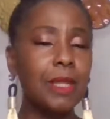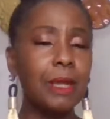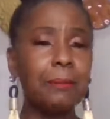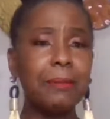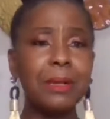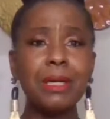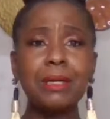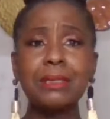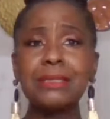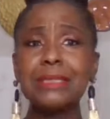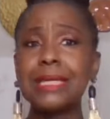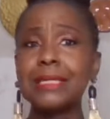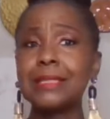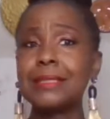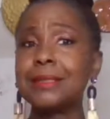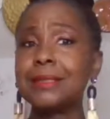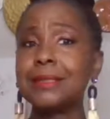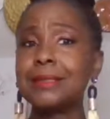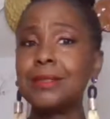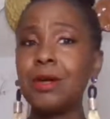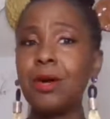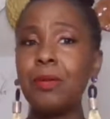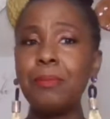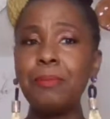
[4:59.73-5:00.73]
because at
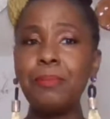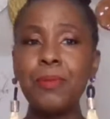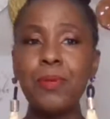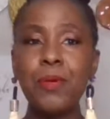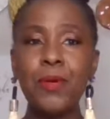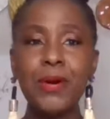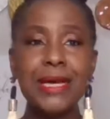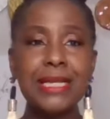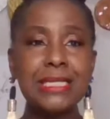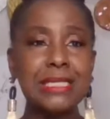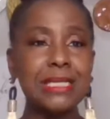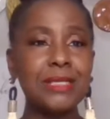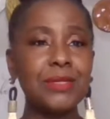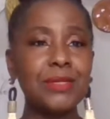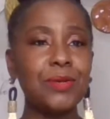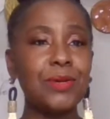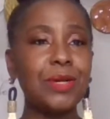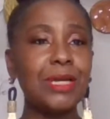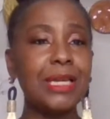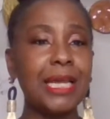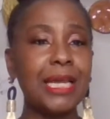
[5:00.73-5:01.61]
some point in our